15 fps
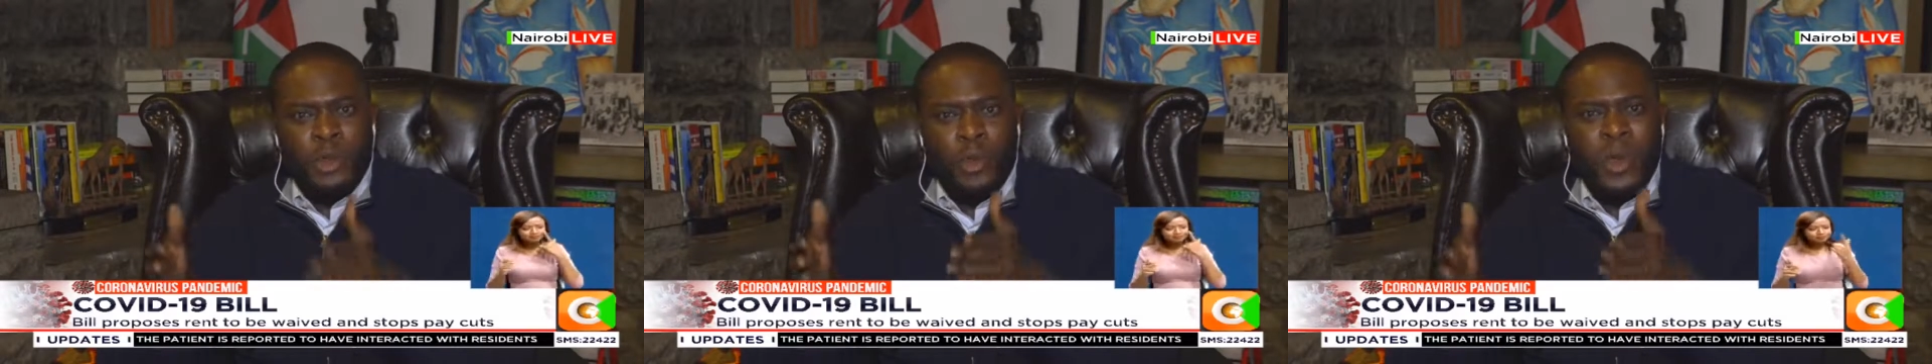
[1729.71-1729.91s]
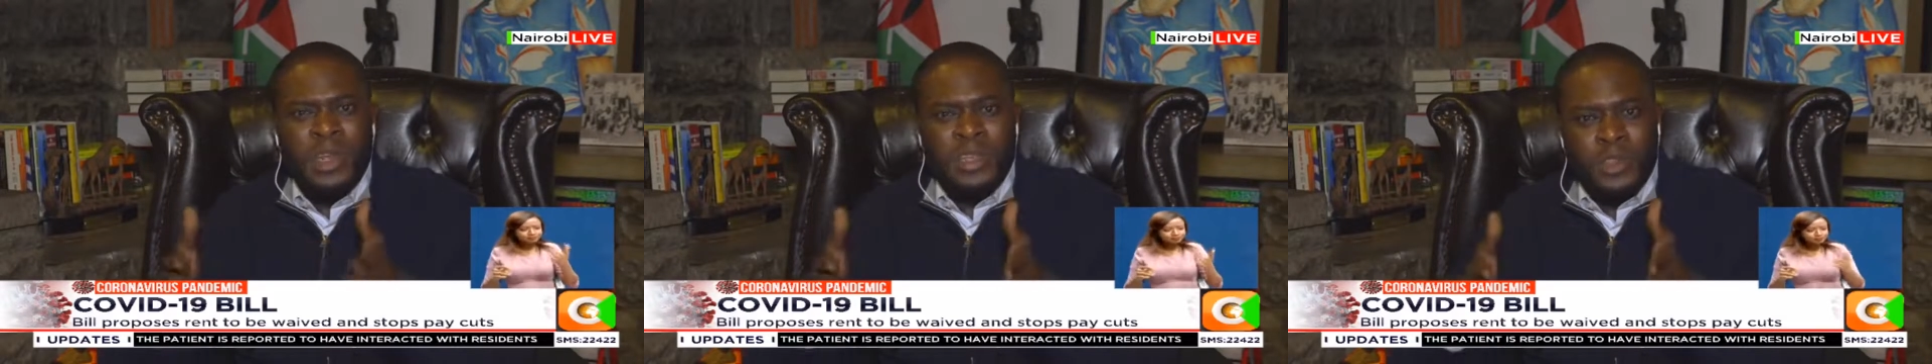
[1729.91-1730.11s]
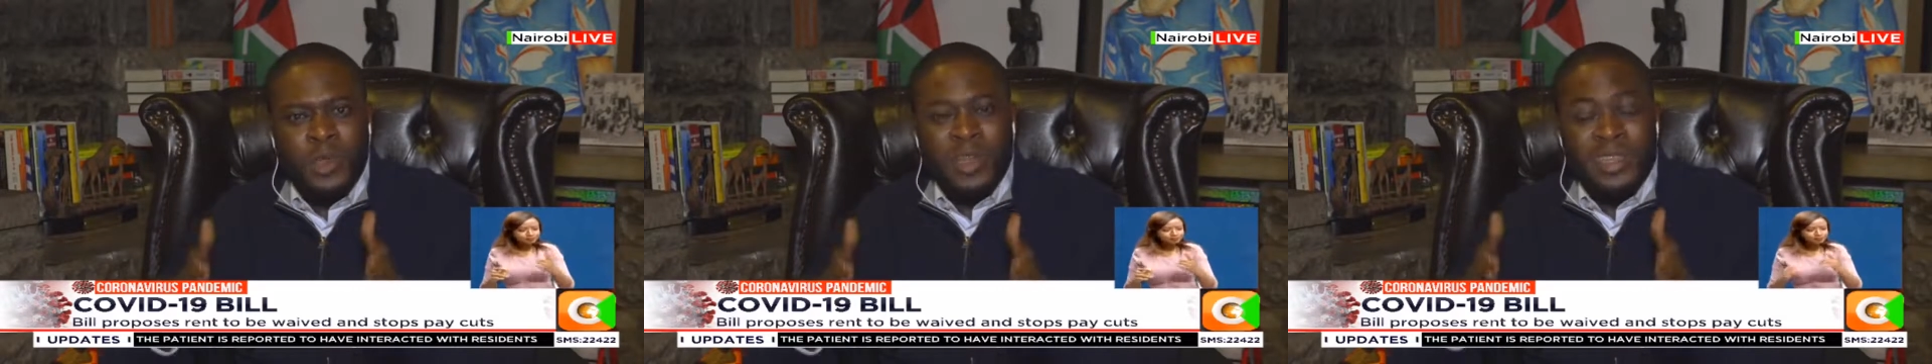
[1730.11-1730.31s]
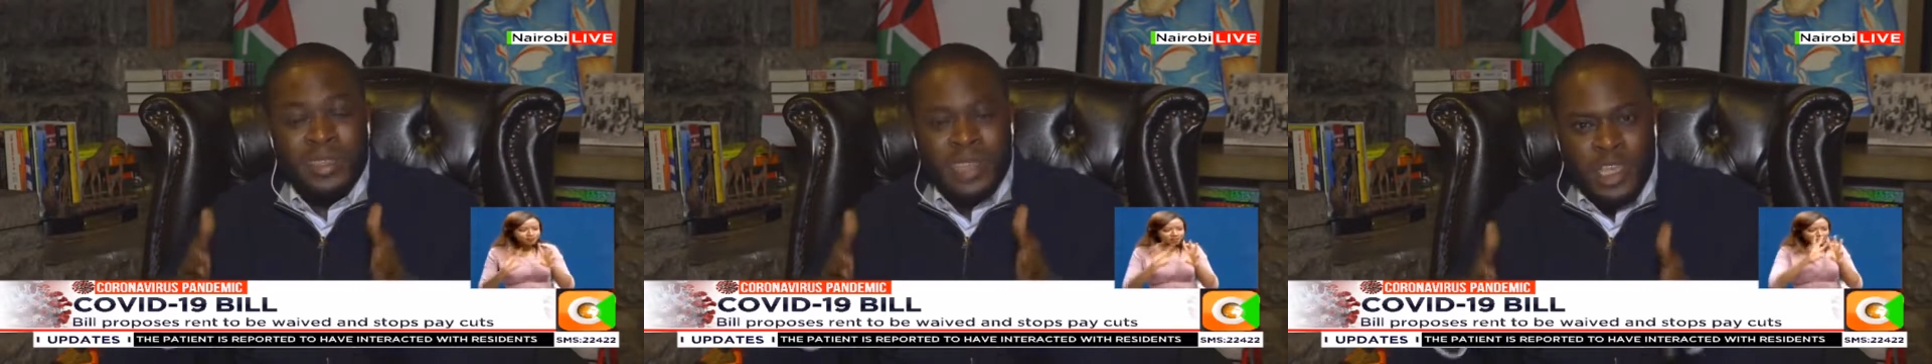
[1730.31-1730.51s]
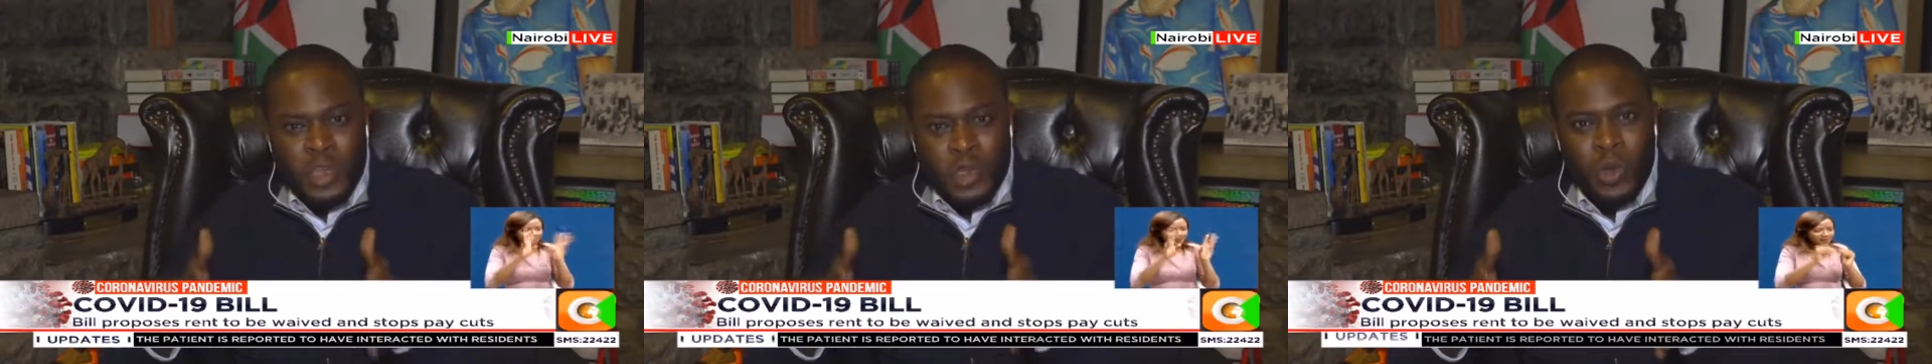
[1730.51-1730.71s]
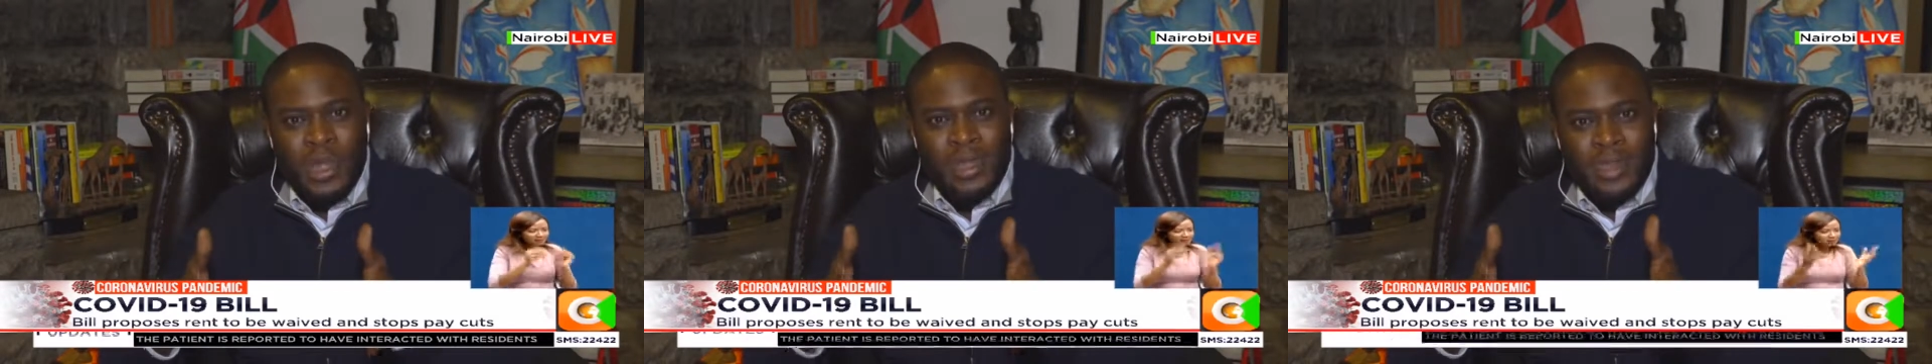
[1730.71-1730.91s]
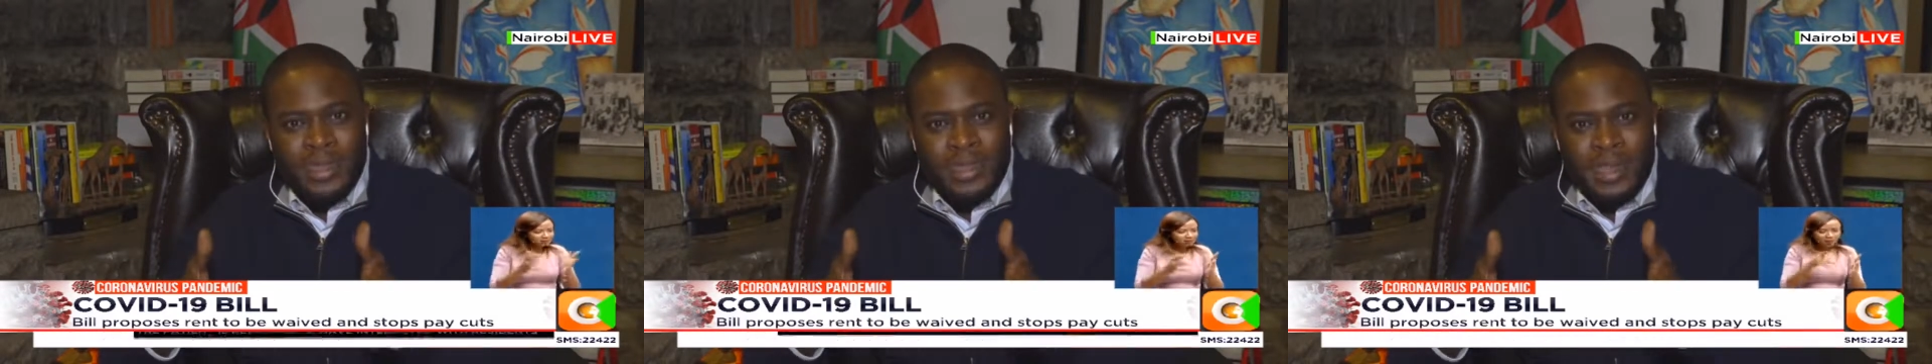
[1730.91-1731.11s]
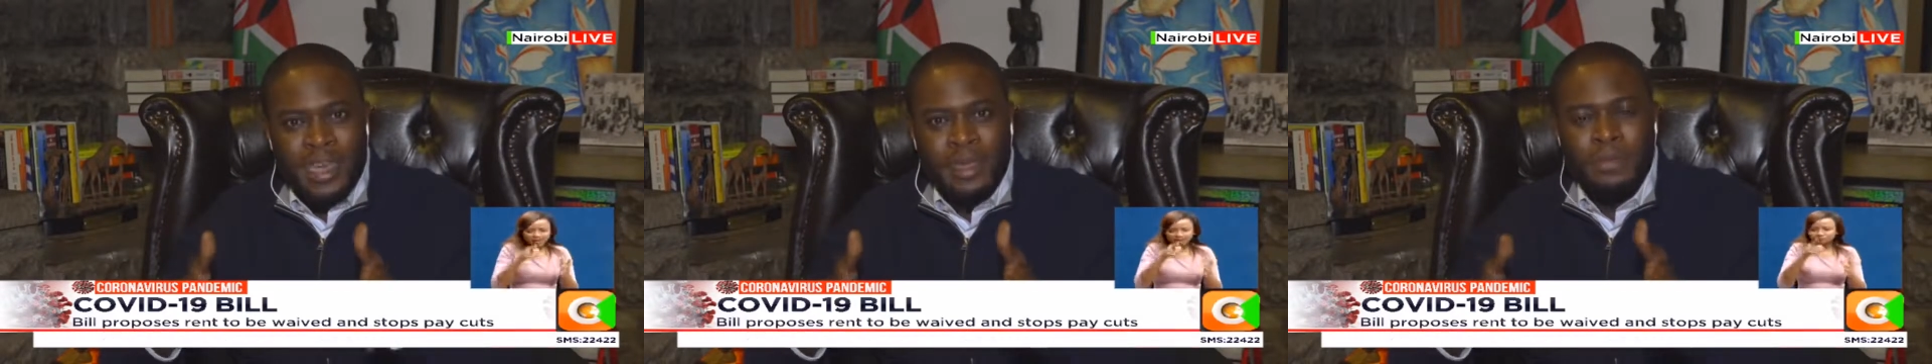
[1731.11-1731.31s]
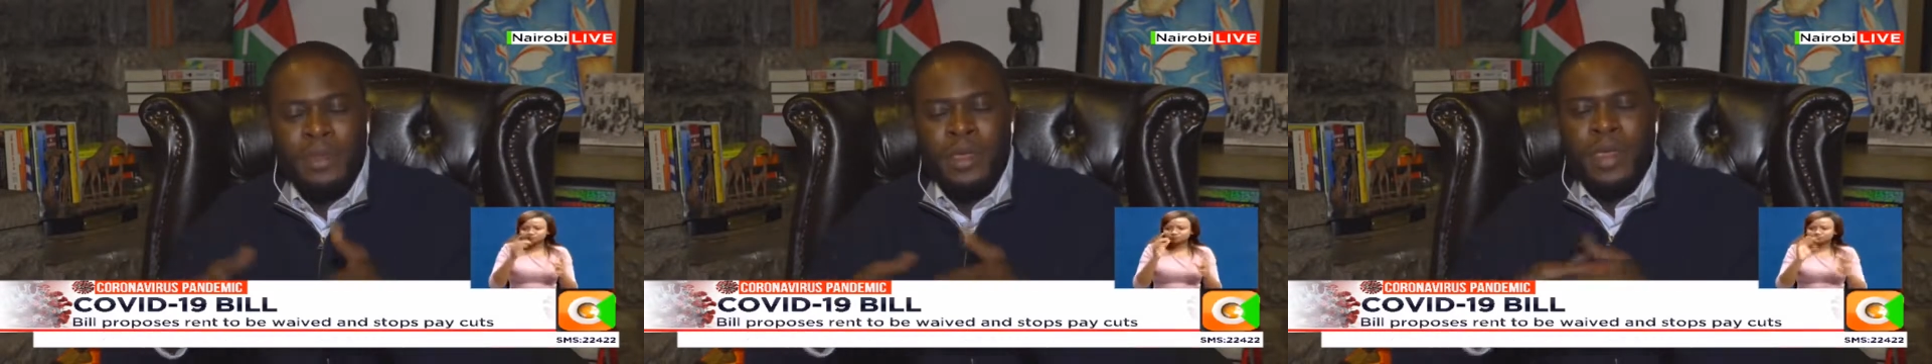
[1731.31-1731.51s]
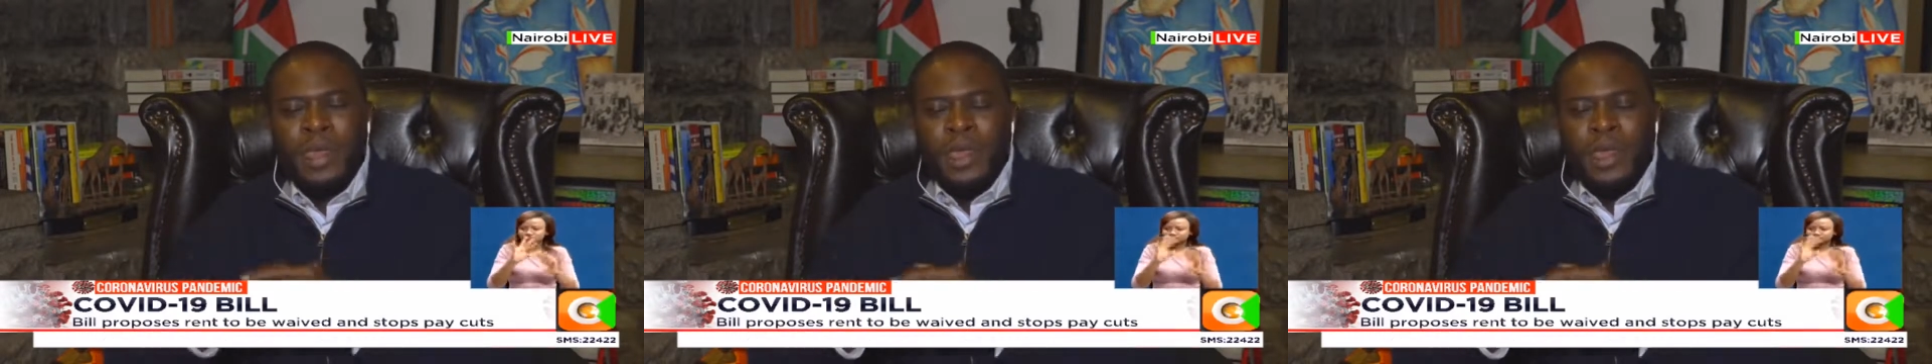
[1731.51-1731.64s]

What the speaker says: what is not essential at this time.